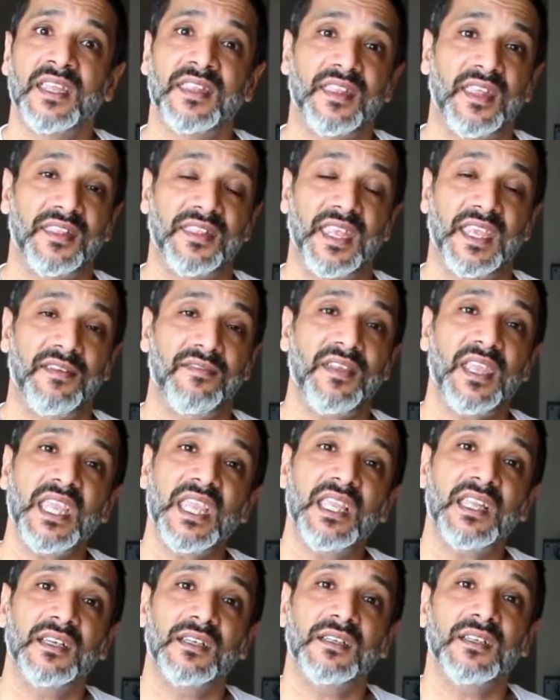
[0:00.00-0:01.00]
that they've
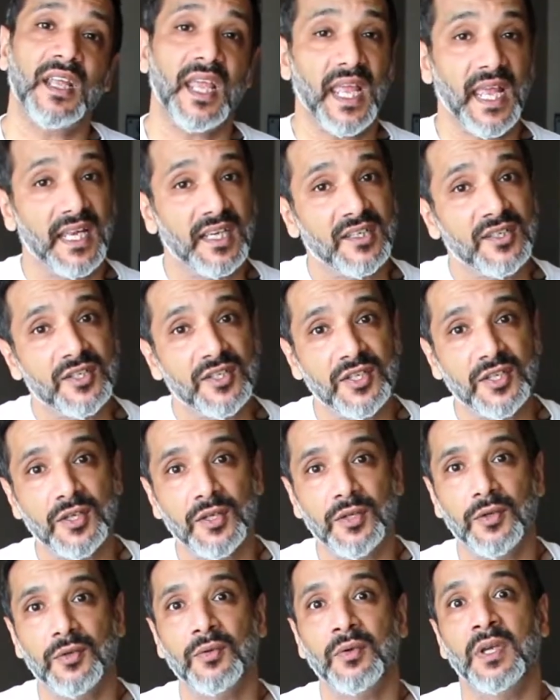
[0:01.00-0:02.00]
eaten and
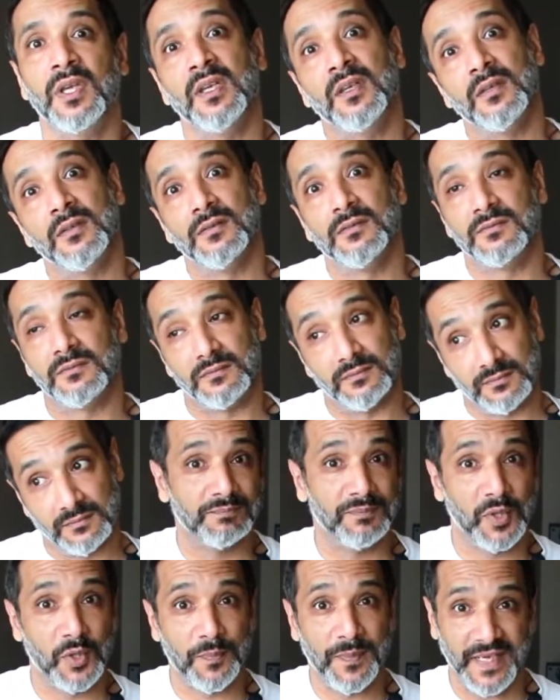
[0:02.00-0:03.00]
to
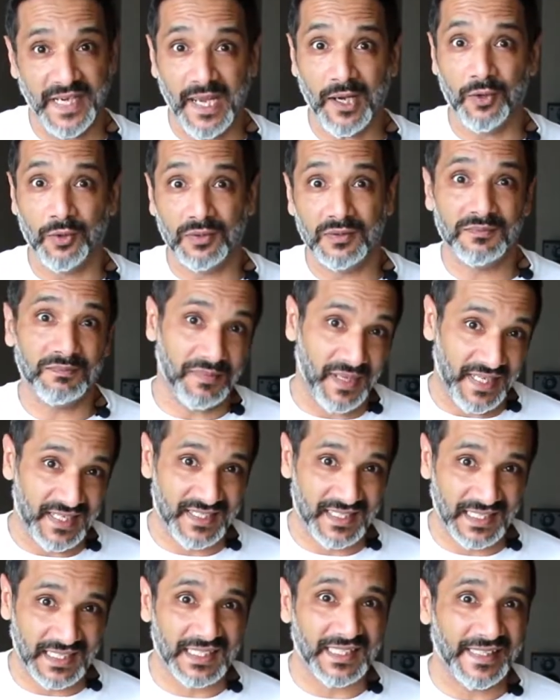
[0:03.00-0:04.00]
poop it out,
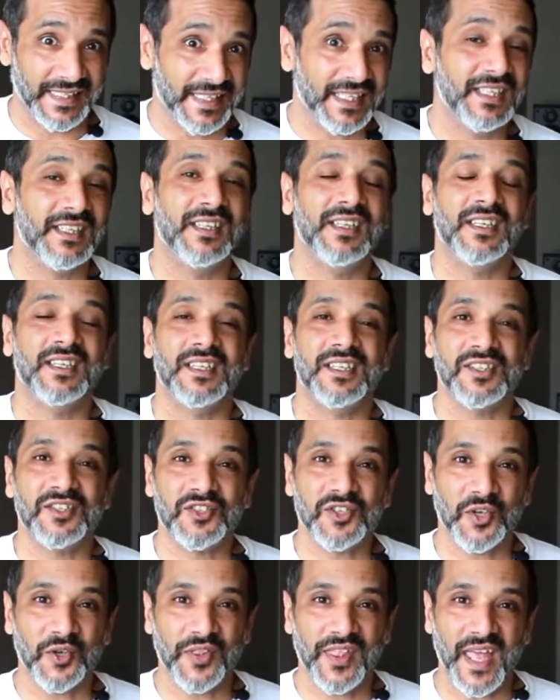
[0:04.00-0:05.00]
basically,
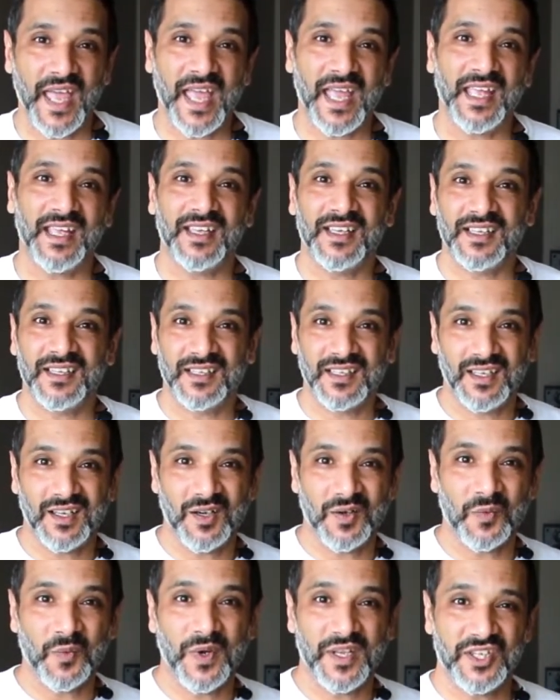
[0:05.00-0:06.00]
so that
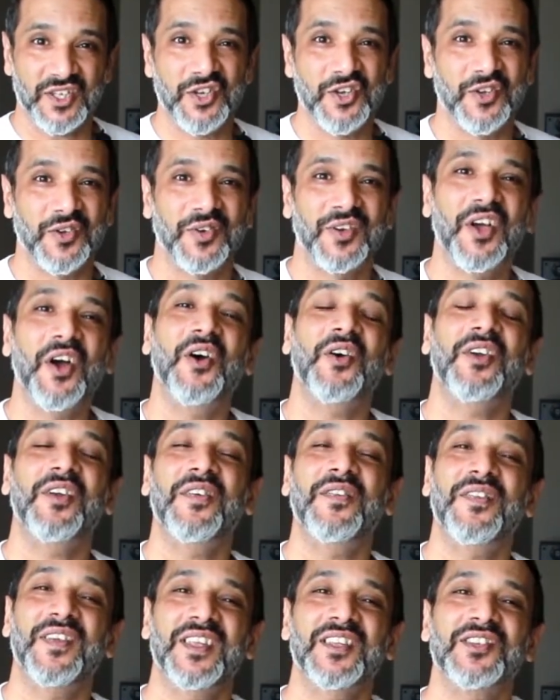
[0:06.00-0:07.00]
when you go to
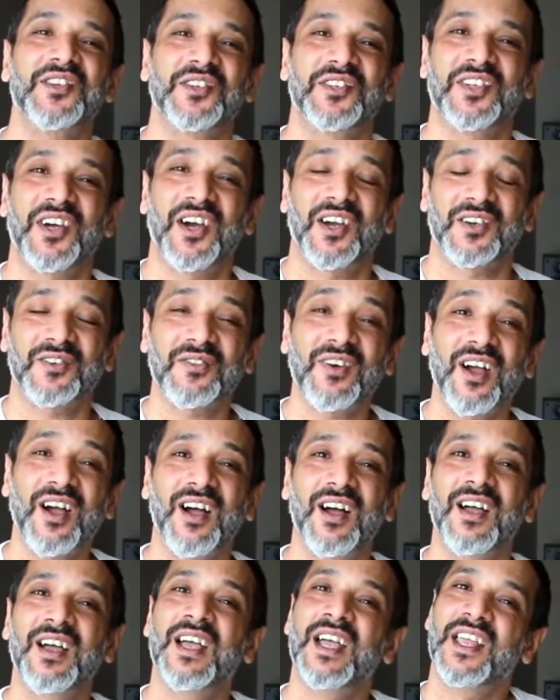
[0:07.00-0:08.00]
feed your dog
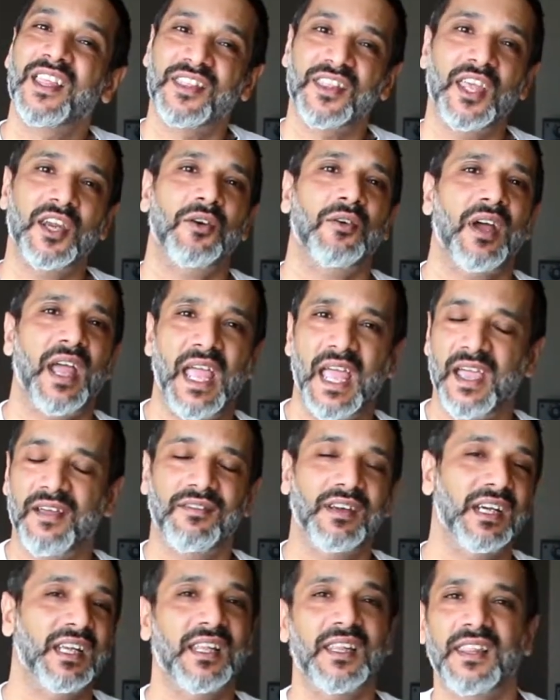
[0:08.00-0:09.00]
raw, they don't have
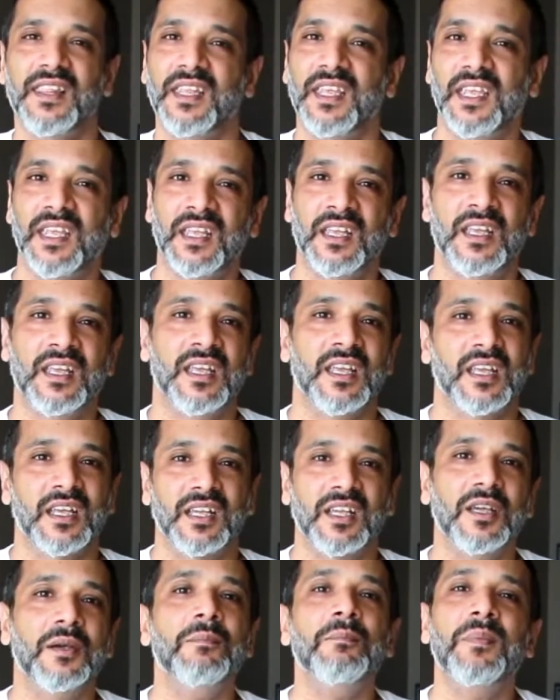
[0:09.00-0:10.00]
anything
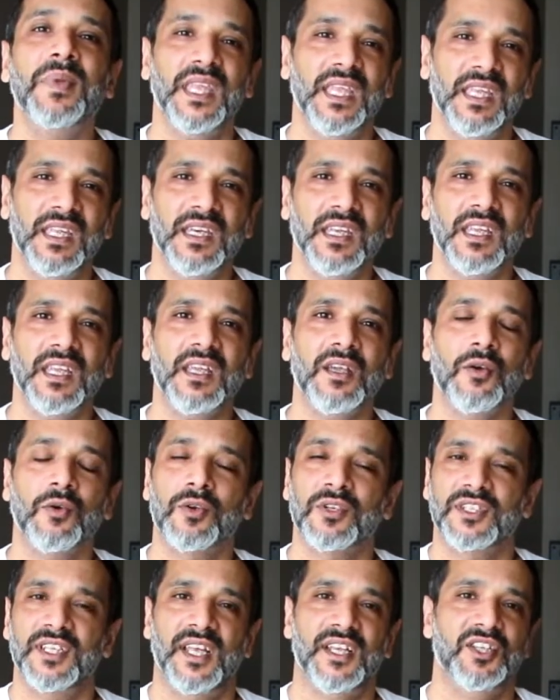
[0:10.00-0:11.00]
competing or
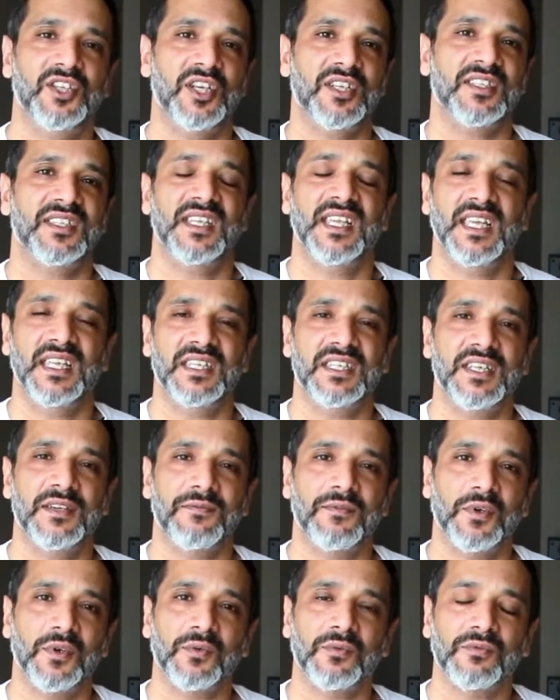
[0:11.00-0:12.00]
digesting at
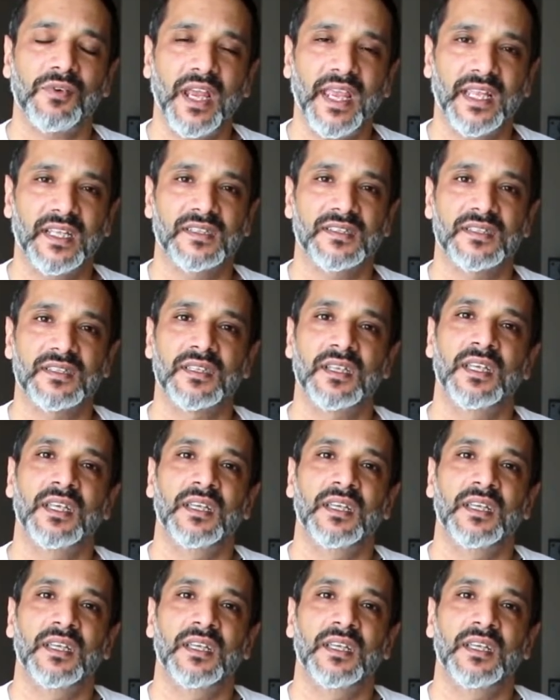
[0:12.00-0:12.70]
different rates.